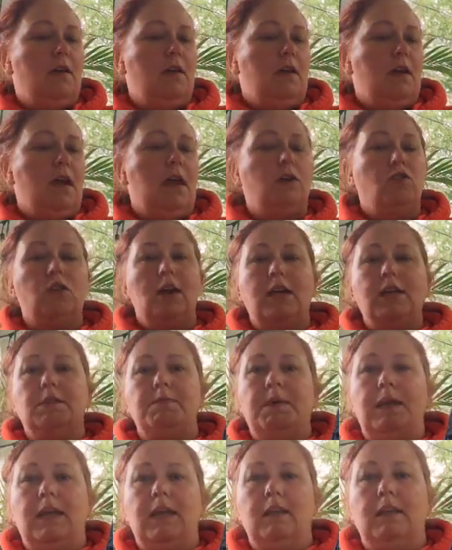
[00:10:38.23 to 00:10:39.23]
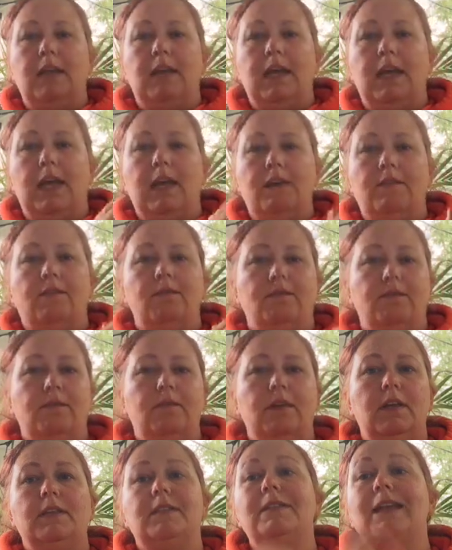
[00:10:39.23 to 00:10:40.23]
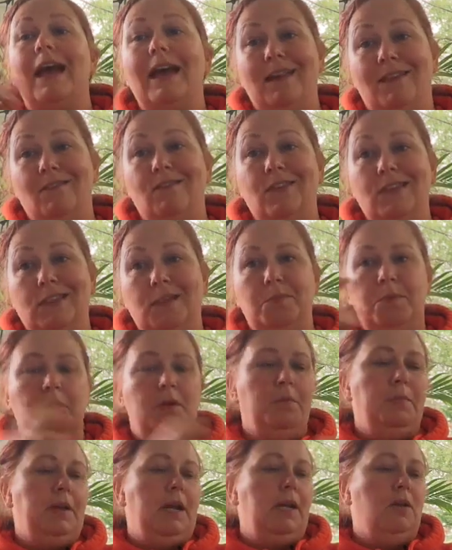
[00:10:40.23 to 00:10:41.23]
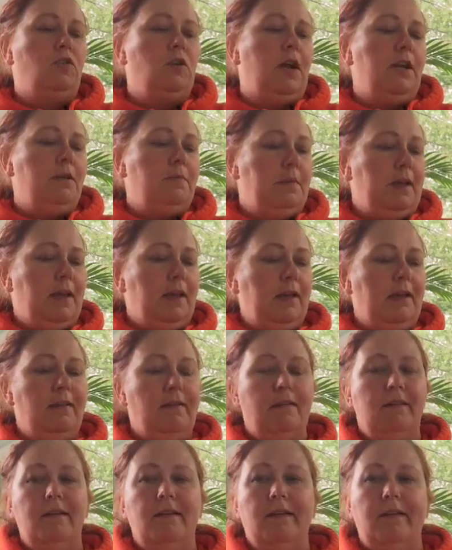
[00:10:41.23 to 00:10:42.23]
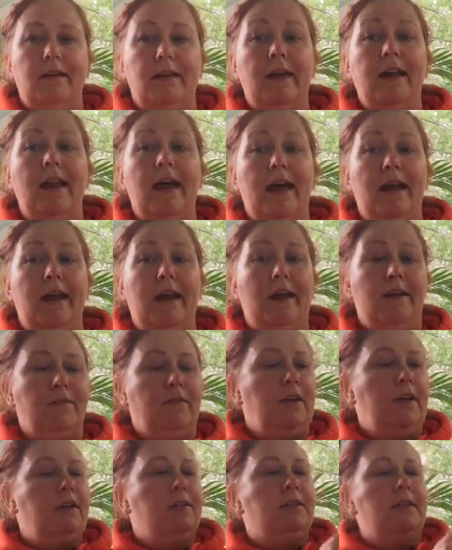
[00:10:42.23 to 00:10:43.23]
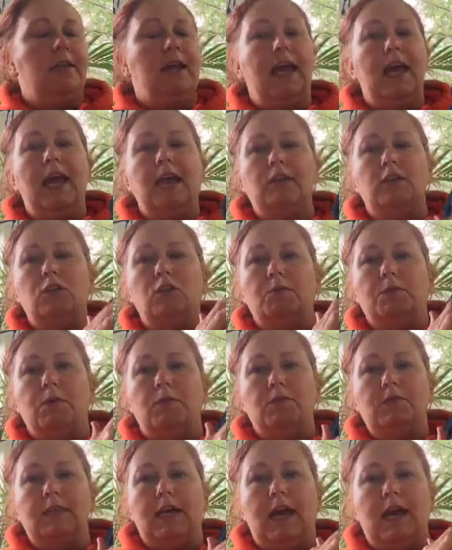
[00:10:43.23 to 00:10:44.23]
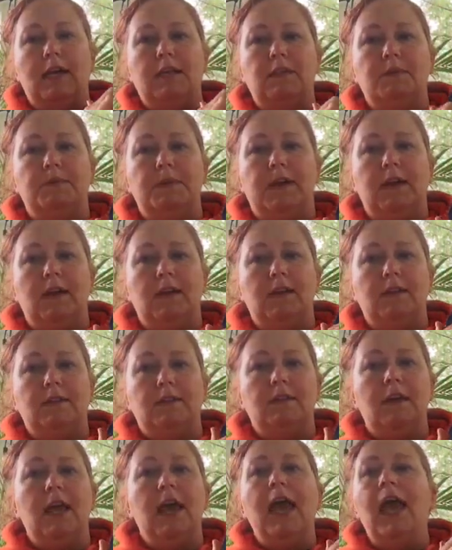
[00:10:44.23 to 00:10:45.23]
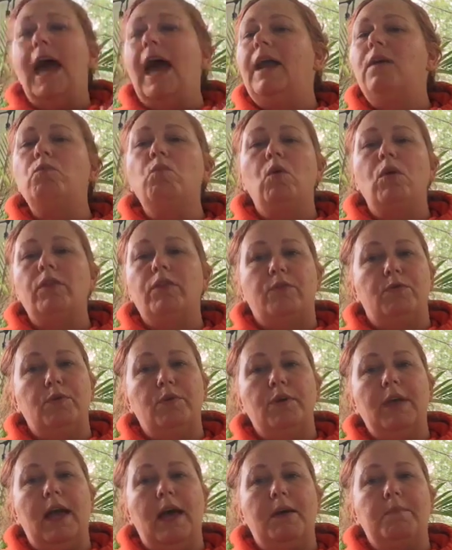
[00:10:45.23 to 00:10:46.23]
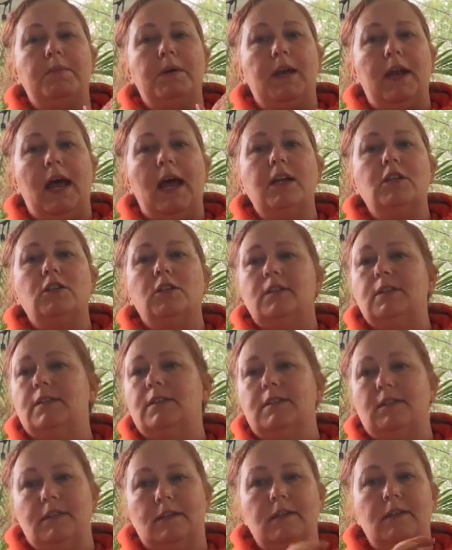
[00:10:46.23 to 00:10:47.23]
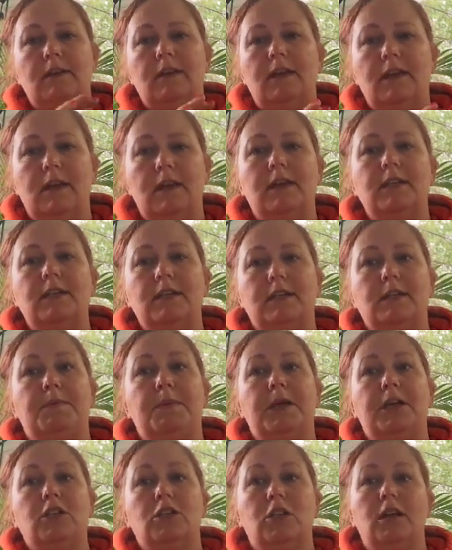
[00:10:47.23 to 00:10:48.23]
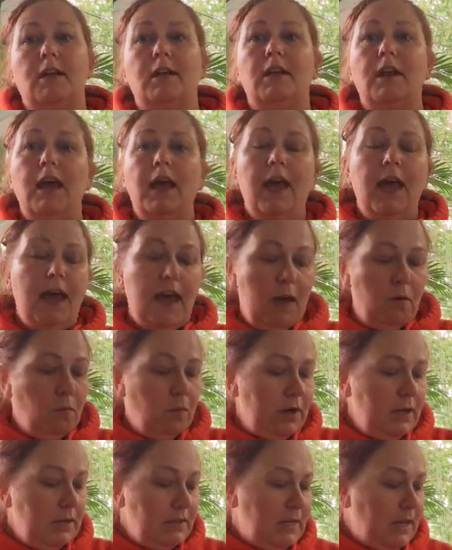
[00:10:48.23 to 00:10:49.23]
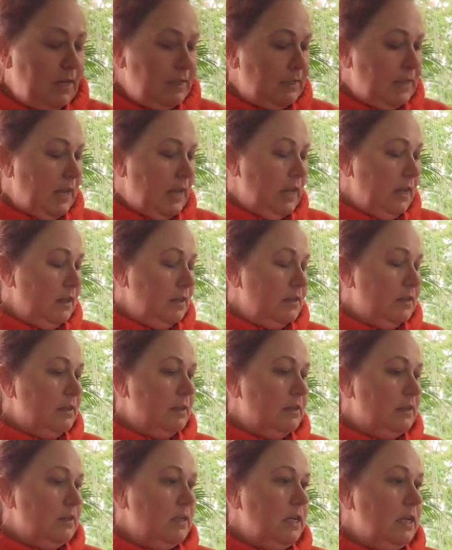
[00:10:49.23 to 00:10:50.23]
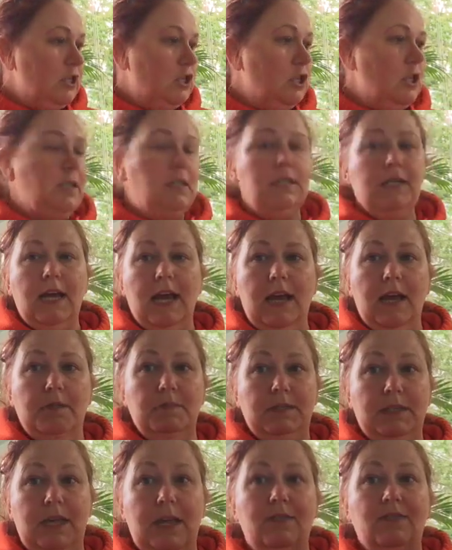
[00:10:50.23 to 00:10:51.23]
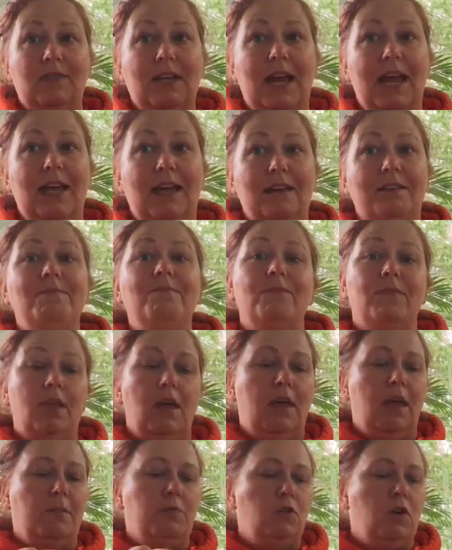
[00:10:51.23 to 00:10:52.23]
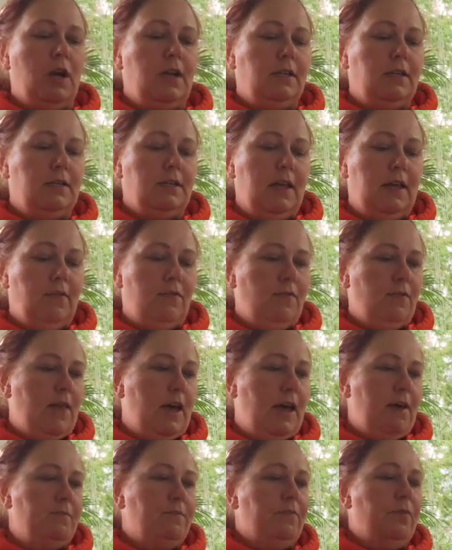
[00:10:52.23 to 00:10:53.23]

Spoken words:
I tried to make it like kind of, it's not invisible, but I tried to make it not obvious. And I had to do both sides because it hadn't worn through yet, but I just, anticipation. And what is that saying? A stitch in time saves 9. I'm trying to save that.